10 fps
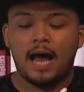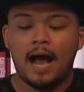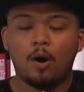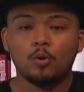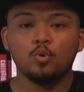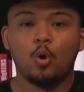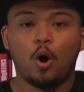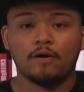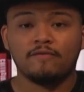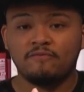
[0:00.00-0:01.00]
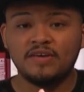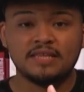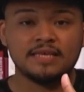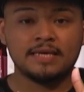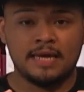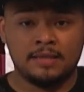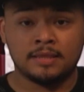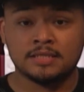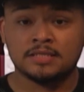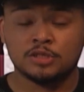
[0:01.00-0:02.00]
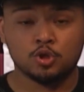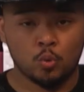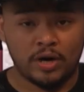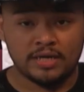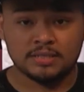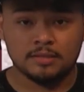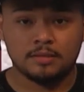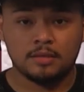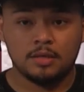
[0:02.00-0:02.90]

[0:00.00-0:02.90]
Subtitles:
how you are feeling in the situation.